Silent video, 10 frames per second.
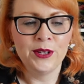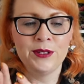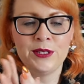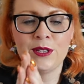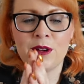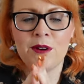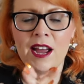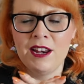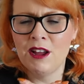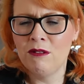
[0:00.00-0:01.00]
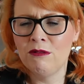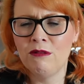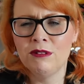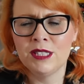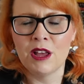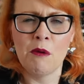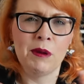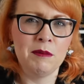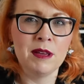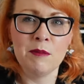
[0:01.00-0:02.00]
So I know so
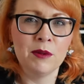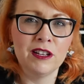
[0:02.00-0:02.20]
many people